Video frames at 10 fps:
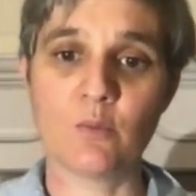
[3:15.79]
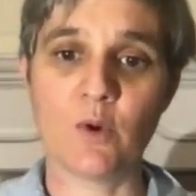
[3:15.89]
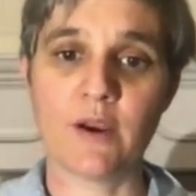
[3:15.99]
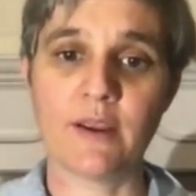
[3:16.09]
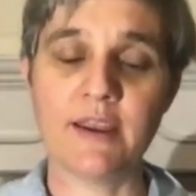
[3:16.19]

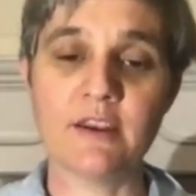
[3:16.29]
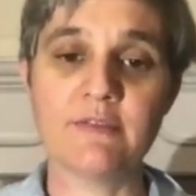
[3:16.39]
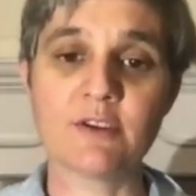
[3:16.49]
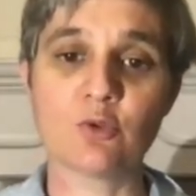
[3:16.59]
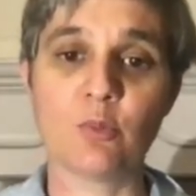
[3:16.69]
where
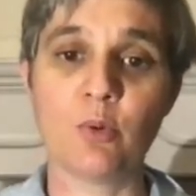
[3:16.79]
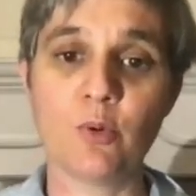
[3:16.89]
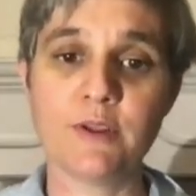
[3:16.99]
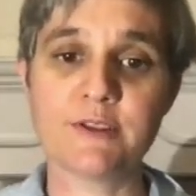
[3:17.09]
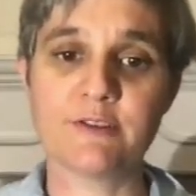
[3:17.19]
individual
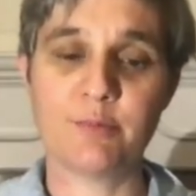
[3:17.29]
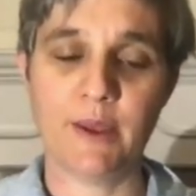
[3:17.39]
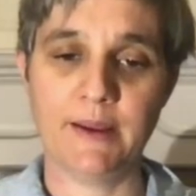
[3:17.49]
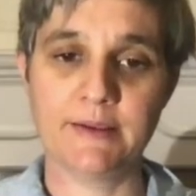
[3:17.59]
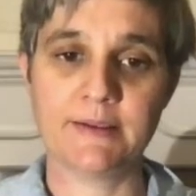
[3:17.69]
points of
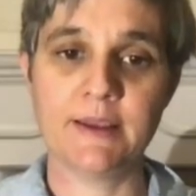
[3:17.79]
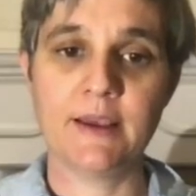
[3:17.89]
paint